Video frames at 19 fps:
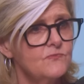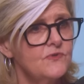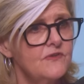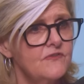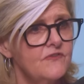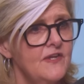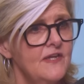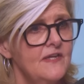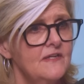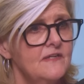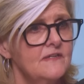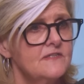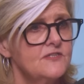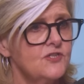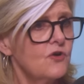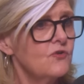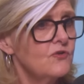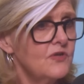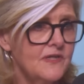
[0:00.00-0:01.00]
with
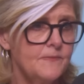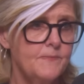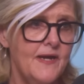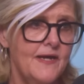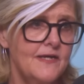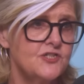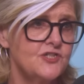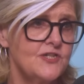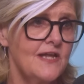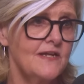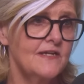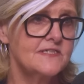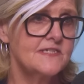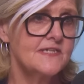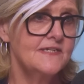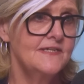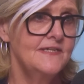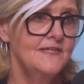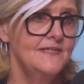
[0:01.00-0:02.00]
total
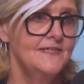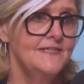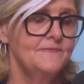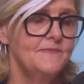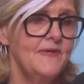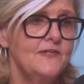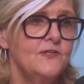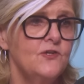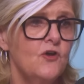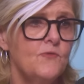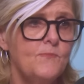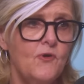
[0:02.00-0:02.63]
impartiality and no